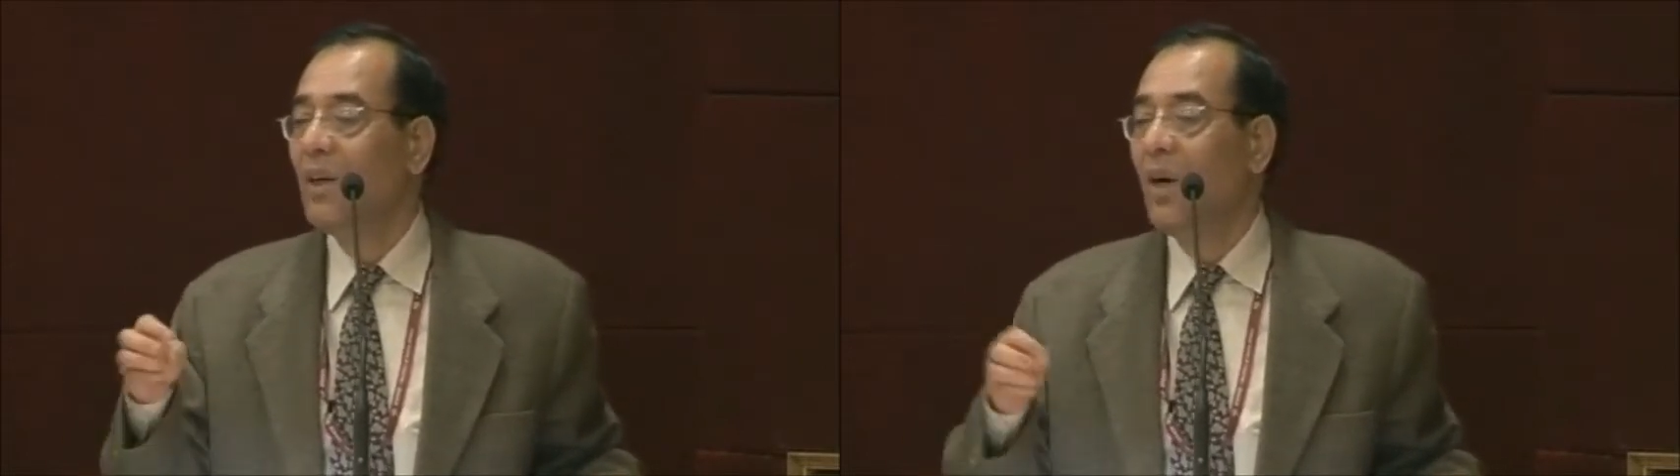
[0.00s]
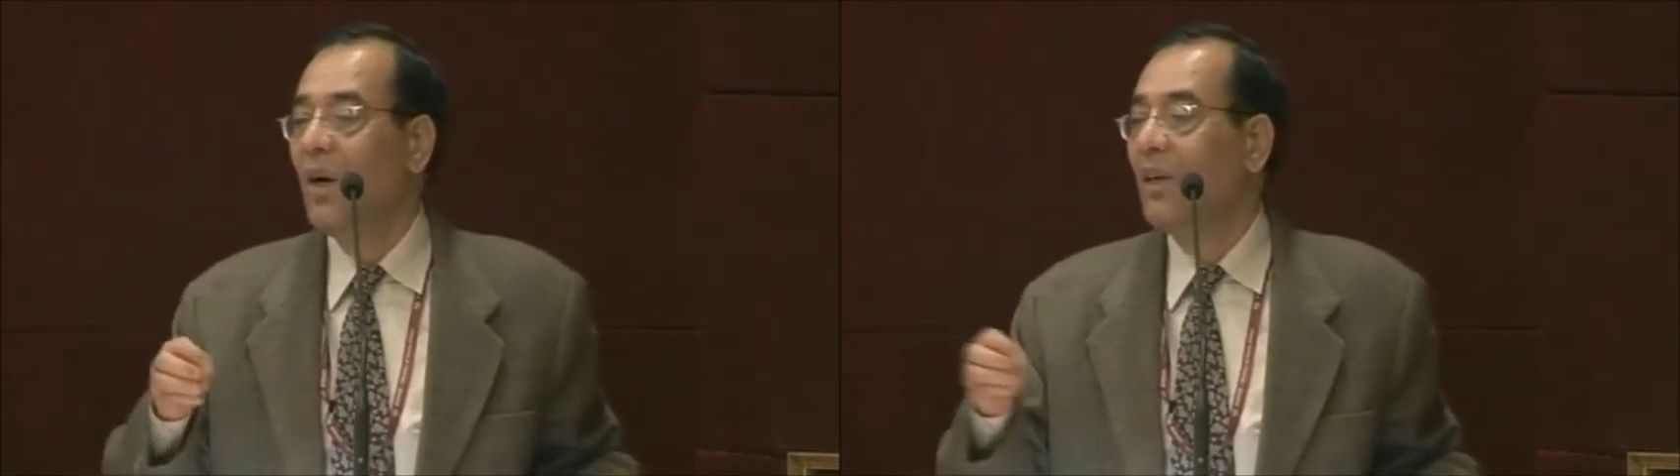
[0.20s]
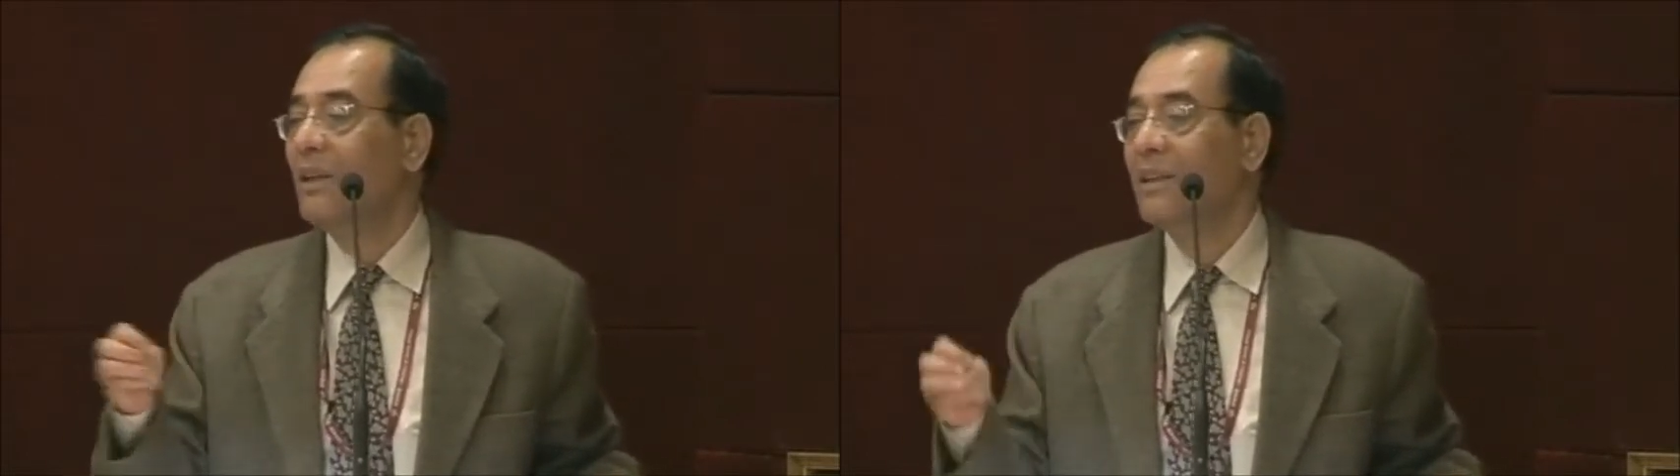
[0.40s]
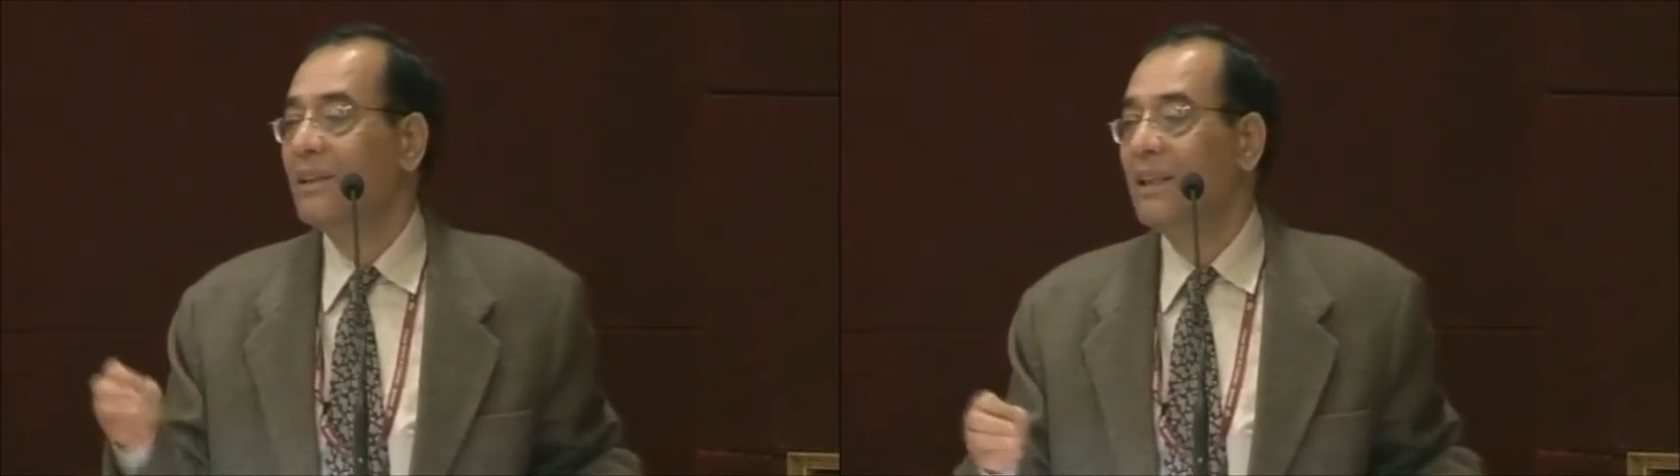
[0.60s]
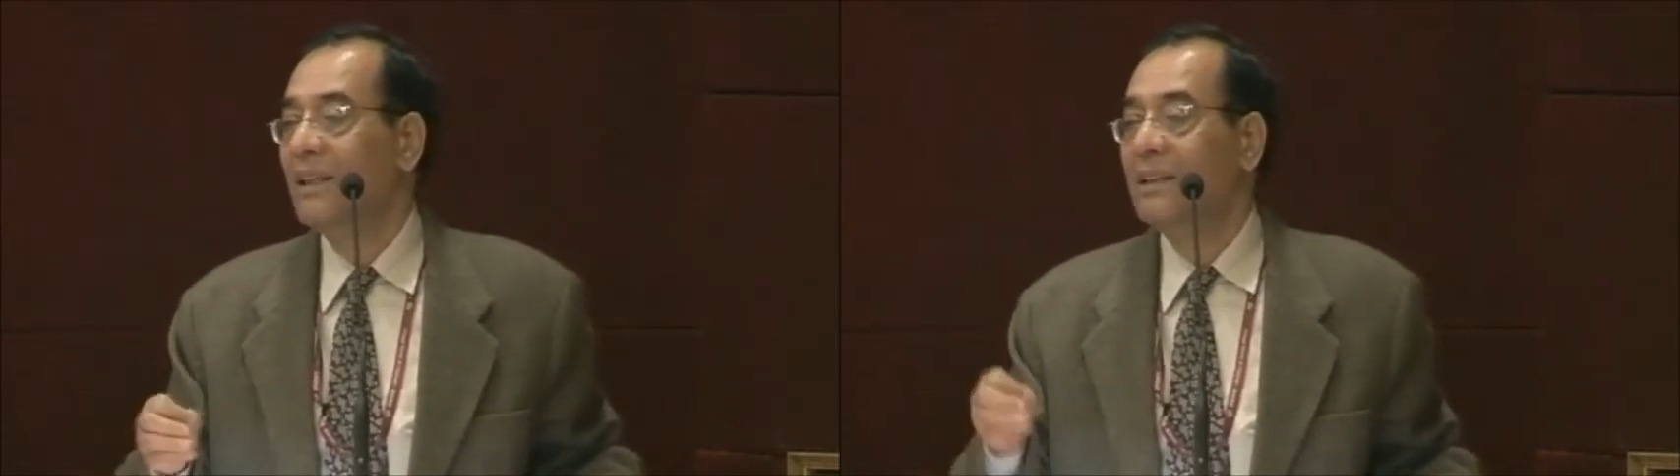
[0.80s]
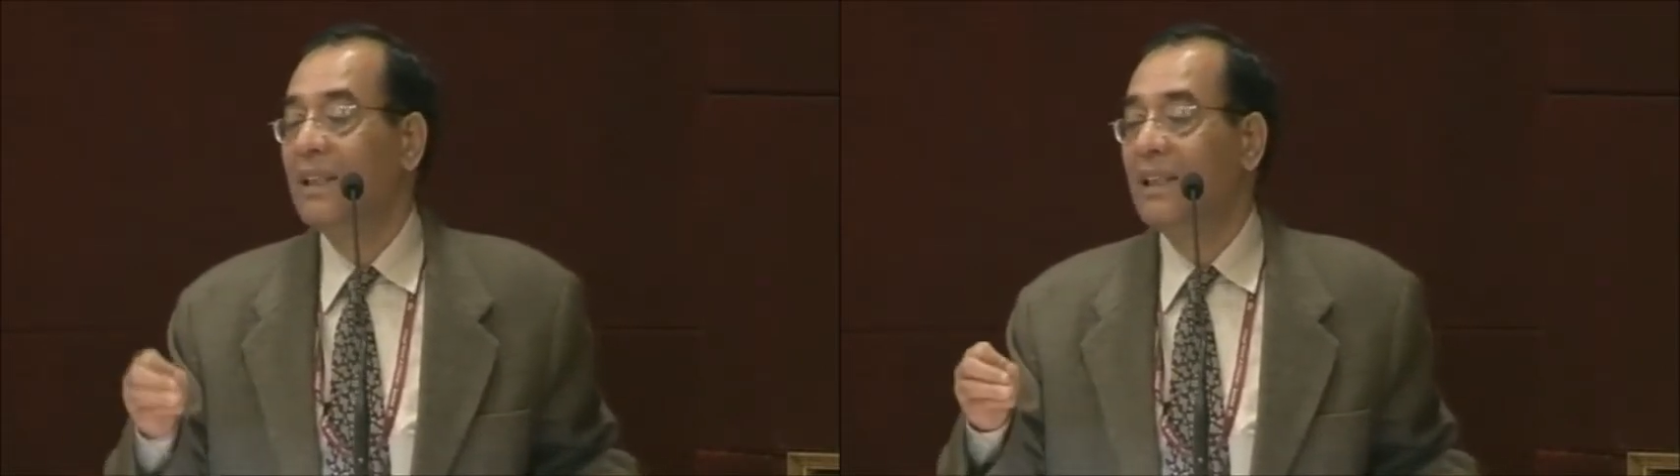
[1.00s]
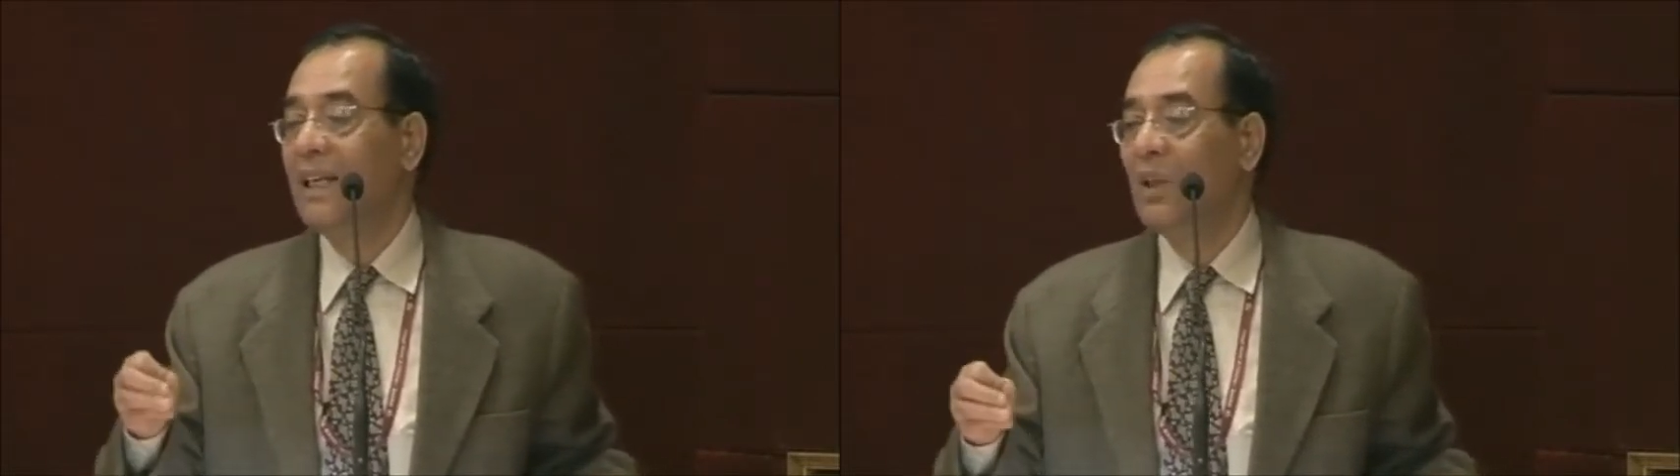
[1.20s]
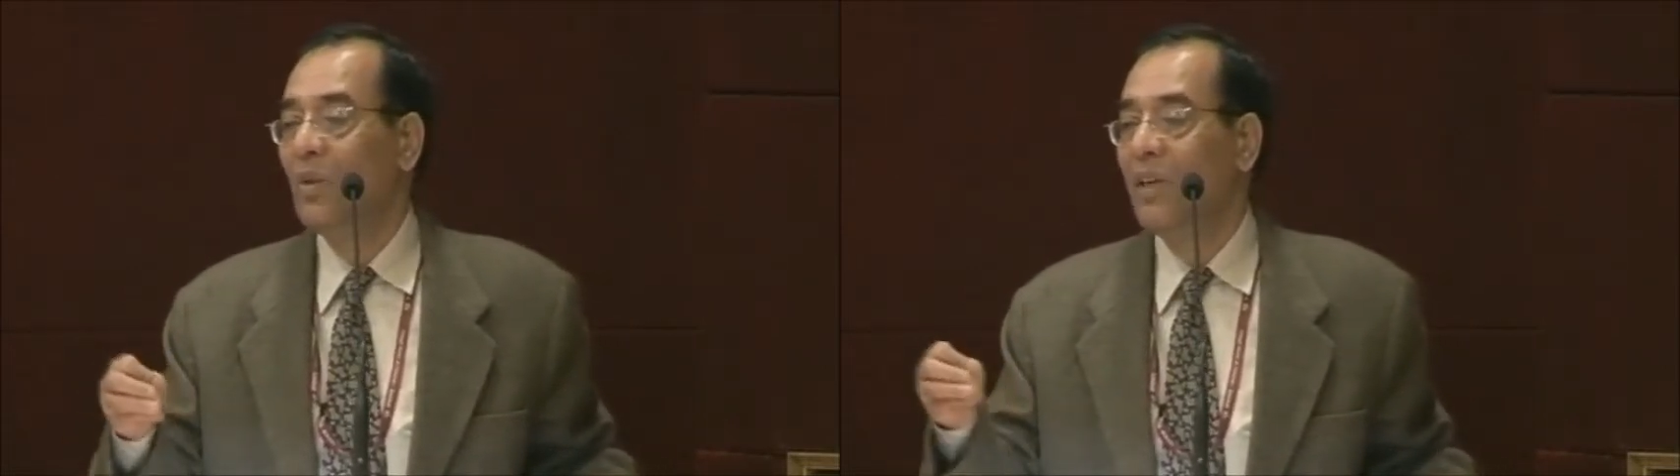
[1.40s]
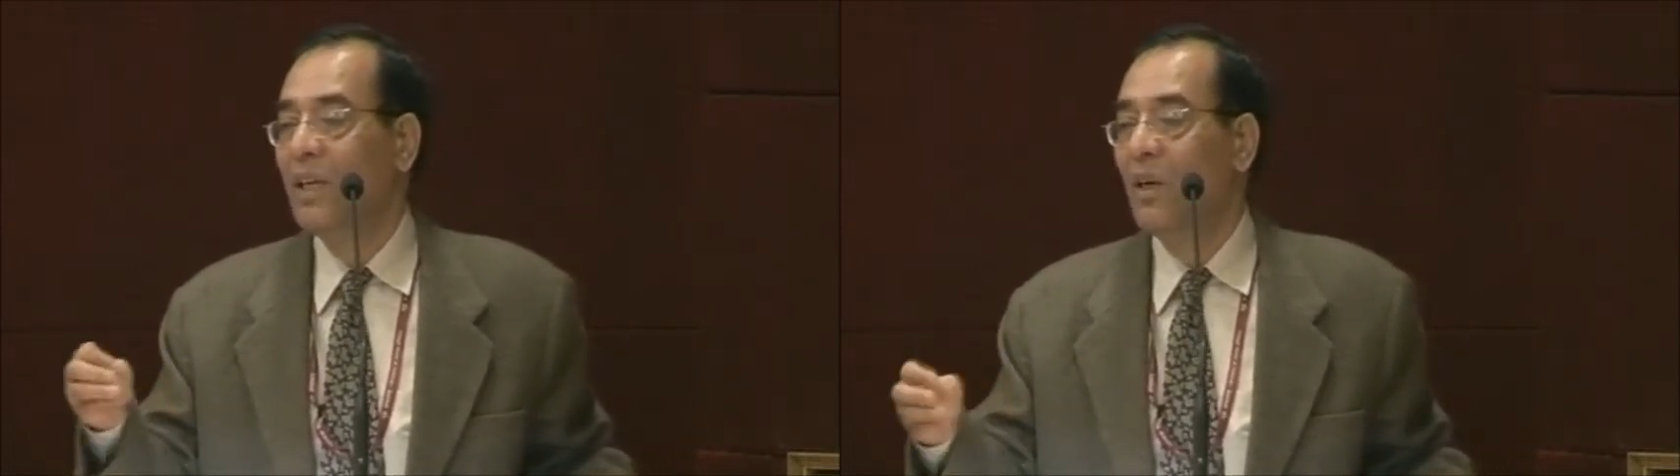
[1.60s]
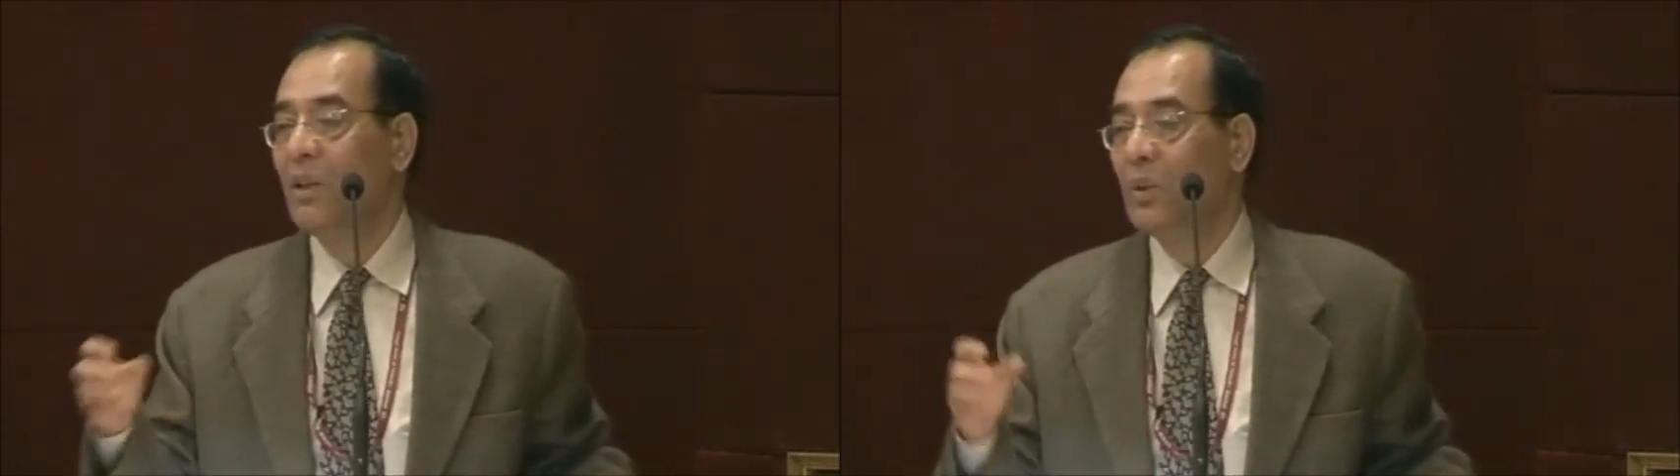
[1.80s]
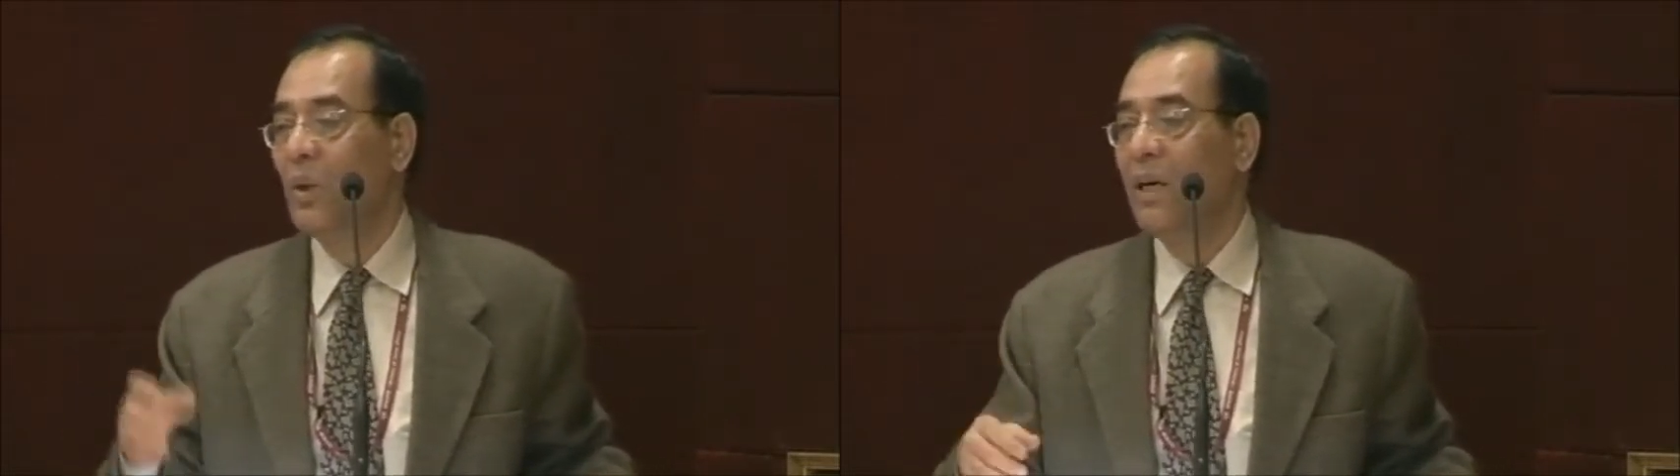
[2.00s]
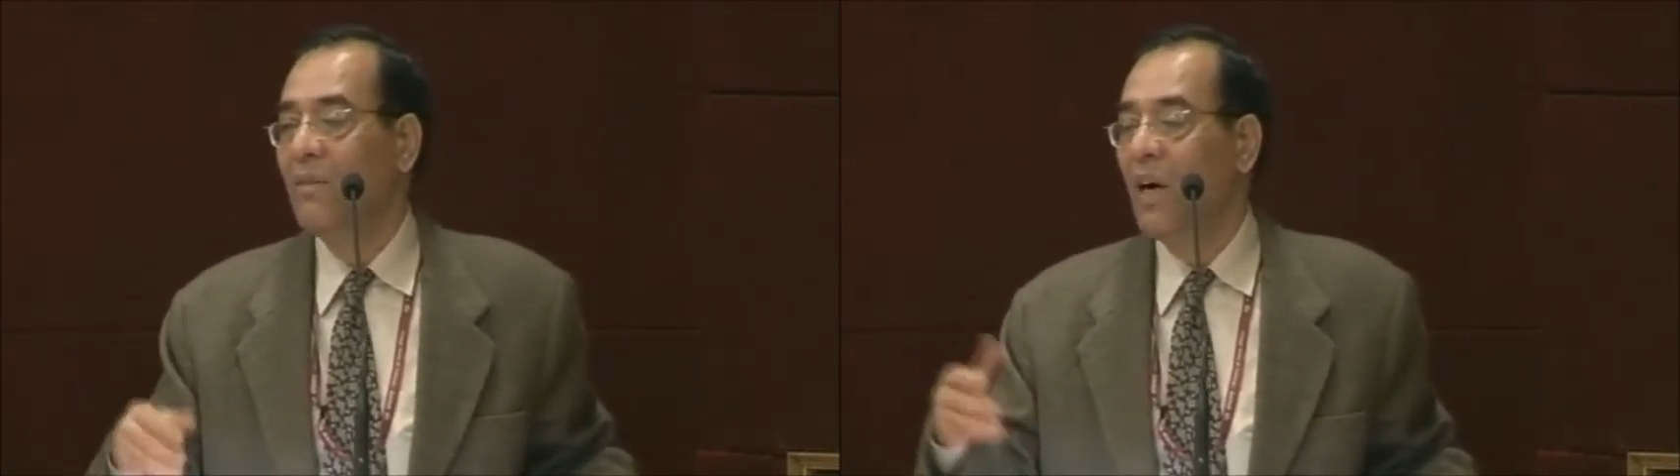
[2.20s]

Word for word: or uh, they tell you where all you have,